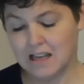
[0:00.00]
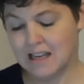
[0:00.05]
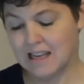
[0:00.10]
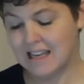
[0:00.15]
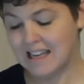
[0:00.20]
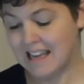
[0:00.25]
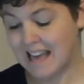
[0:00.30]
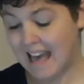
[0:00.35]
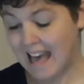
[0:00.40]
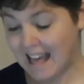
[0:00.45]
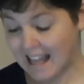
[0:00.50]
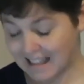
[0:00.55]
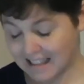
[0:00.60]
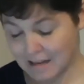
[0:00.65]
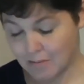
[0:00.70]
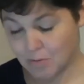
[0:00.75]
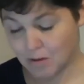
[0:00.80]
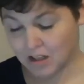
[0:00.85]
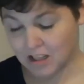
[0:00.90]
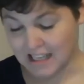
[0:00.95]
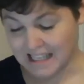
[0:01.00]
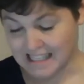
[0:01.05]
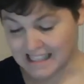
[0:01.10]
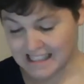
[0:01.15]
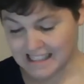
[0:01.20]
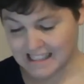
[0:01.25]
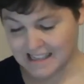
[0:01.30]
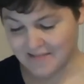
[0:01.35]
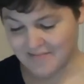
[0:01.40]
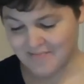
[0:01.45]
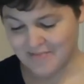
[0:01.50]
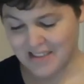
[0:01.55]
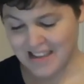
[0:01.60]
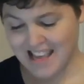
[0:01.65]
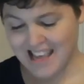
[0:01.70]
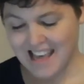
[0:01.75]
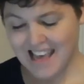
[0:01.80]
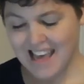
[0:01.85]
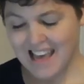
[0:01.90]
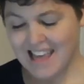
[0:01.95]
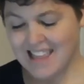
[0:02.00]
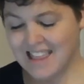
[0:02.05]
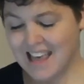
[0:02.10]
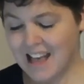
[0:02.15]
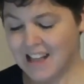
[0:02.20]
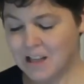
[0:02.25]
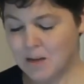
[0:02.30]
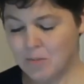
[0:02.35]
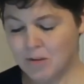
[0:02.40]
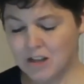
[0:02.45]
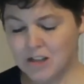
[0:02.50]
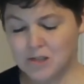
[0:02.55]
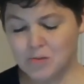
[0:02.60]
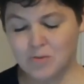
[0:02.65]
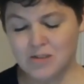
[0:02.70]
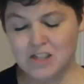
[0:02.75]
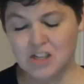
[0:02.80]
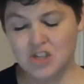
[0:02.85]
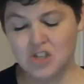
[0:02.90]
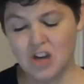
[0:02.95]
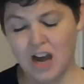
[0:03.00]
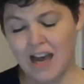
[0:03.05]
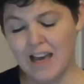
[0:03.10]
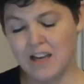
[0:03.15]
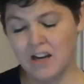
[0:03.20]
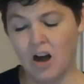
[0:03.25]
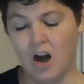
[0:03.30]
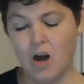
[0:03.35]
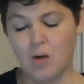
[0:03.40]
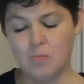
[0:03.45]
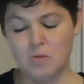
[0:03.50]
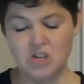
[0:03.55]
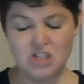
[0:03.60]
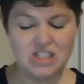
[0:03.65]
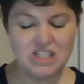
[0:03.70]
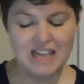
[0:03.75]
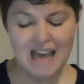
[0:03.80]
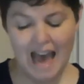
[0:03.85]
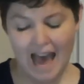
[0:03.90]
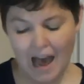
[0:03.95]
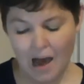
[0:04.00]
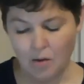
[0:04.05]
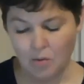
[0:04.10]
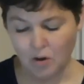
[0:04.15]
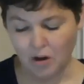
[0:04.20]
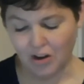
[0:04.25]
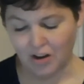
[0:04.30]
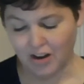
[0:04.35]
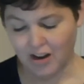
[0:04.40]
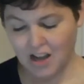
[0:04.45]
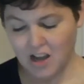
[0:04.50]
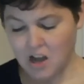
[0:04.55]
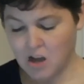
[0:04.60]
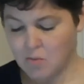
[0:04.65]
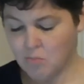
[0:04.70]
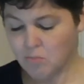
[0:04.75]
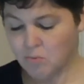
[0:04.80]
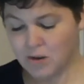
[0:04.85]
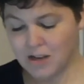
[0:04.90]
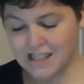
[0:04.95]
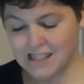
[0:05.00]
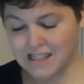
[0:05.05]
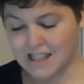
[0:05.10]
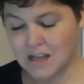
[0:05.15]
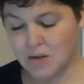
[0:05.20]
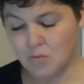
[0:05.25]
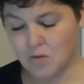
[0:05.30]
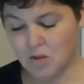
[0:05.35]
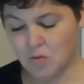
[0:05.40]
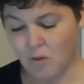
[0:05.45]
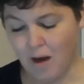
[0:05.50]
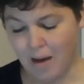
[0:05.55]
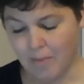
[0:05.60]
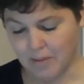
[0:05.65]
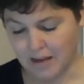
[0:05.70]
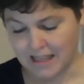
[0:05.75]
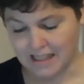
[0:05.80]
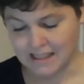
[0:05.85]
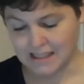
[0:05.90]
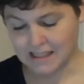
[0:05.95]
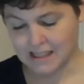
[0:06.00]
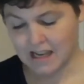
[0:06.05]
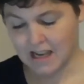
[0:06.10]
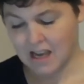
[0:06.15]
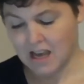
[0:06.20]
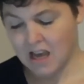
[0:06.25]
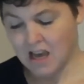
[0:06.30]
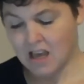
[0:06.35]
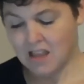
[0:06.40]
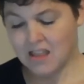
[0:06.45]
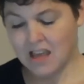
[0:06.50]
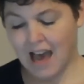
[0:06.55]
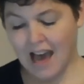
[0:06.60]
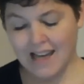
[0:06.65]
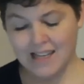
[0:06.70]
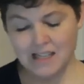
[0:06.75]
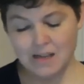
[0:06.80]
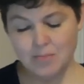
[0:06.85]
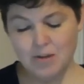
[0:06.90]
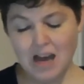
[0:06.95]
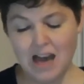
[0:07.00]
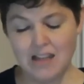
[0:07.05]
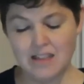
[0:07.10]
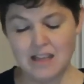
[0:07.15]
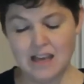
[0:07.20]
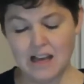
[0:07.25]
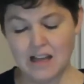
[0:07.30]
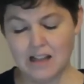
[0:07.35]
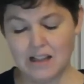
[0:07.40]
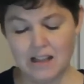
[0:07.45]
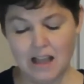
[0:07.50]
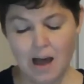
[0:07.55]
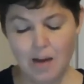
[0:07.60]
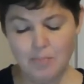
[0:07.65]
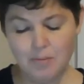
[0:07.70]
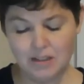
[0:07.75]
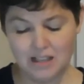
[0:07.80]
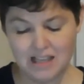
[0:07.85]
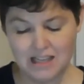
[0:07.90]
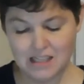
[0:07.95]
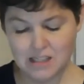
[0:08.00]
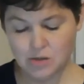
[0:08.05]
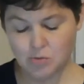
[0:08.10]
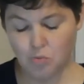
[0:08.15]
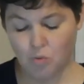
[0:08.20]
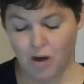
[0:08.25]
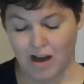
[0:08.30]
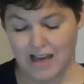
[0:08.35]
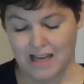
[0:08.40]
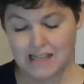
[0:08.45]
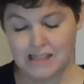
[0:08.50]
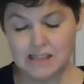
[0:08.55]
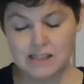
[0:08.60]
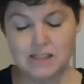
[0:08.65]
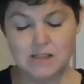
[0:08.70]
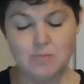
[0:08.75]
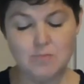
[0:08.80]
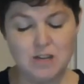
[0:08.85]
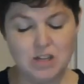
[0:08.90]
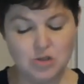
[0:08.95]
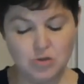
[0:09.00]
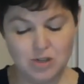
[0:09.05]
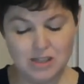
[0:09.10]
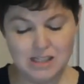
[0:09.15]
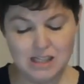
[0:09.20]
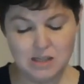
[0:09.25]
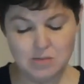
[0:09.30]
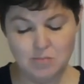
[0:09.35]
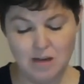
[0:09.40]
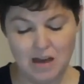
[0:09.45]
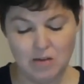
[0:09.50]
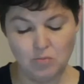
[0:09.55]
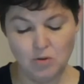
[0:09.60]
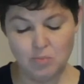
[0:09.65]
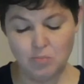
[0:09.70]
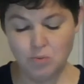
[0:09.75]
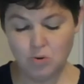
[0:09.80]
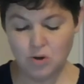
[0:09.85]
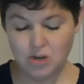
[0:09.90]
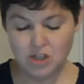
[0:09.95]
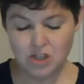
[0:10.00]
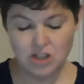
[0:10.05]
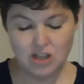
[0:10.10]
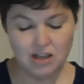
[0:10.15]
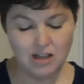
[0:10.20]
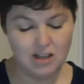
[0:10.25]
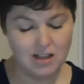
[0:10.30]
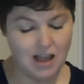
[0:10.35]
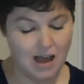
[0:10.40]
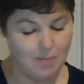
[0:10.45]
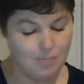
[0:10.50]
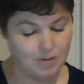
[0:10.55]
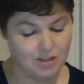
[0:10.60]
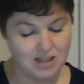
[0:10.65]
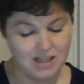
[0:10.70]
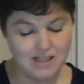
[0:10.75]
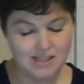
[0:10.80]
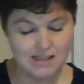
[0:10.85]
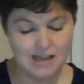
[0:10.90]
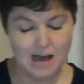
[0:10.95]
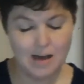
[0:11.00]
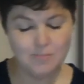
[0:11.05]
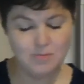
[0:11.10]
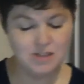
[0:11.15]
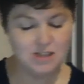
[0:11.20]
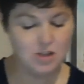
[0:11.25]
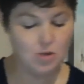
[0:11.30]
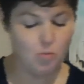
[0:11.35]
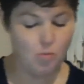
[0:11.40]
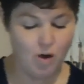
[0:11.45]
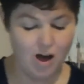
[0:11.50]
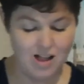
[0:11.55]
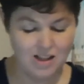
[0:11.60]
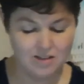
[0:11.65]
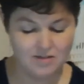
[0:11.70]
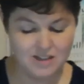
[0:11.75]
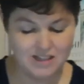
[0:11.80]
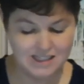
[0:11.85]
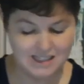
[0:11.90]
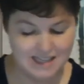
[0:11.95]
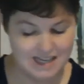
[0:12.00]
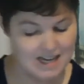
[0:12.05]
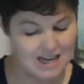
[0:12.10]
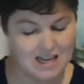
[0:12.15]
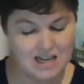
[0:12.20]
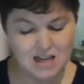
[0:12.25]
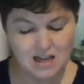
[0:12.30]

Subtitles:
Helepolis. The Helepolis was a giant armored tower, bristling with weapons. The idea behind the Helepolis was Demetrius' men would push the Helepolis up to the wall of the city,